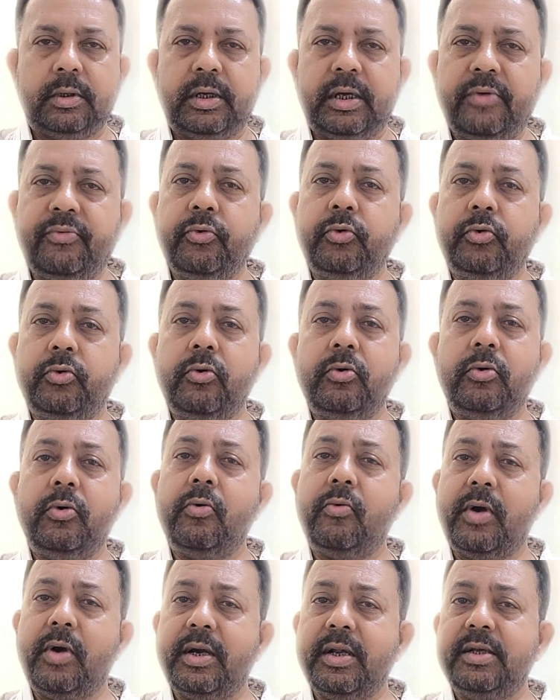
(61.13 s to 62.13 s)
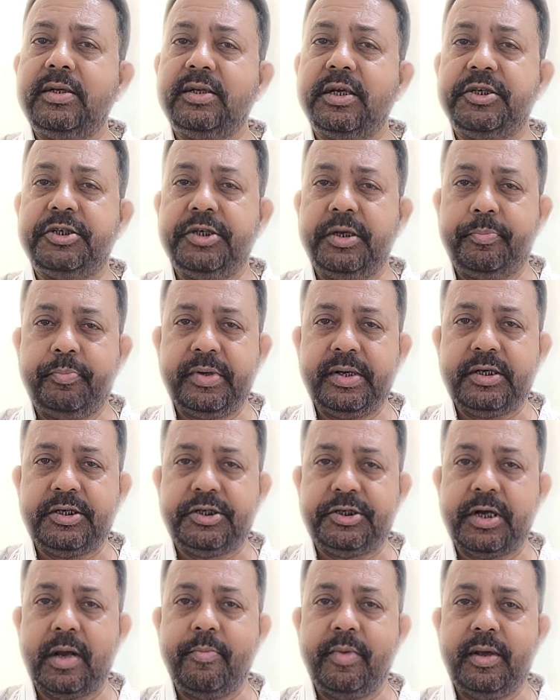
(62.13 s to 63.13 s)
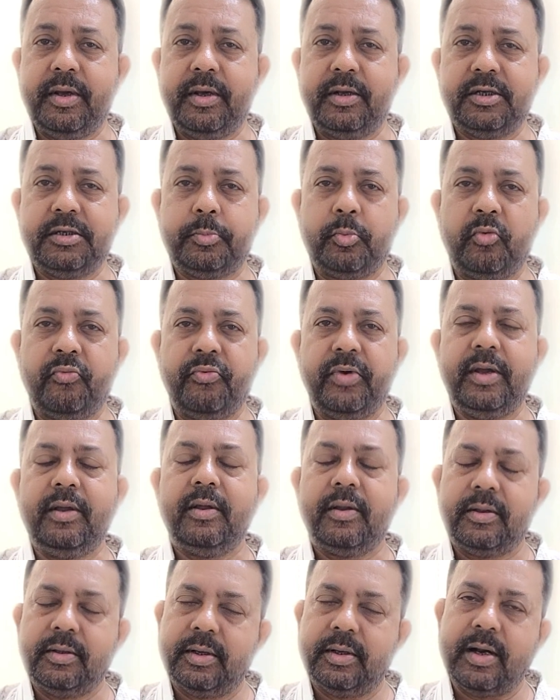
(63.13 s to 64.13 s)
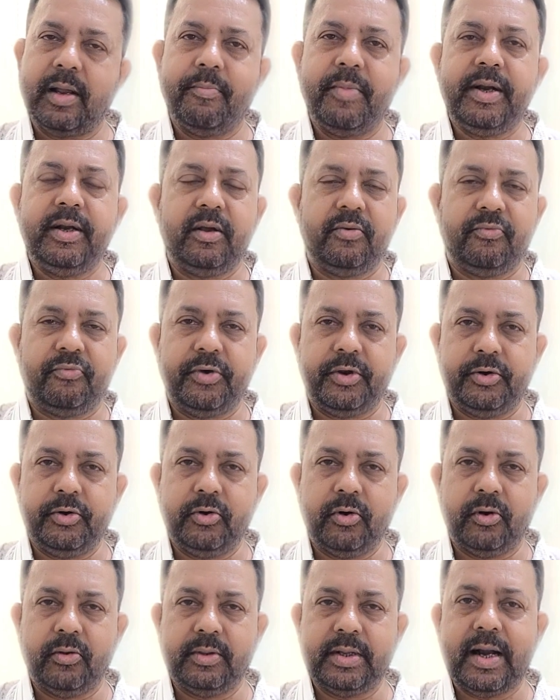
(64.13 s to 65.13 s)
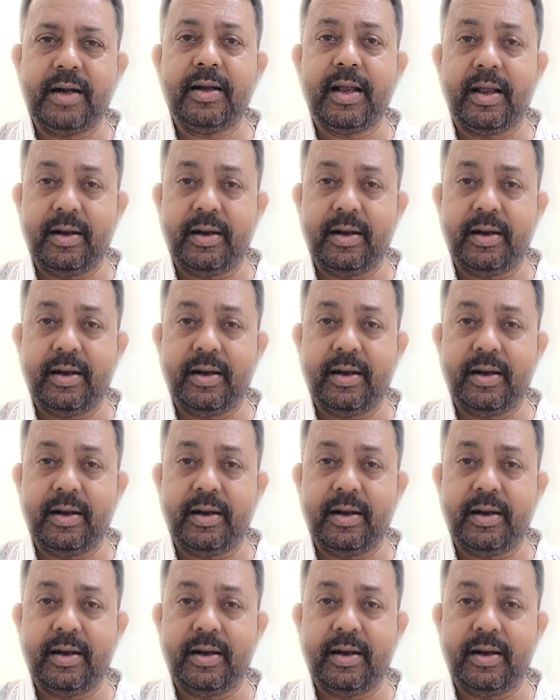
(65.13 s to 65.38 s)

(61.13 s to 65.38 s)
If you don't know what is the GPS jamming and spoofing, then I made a video on that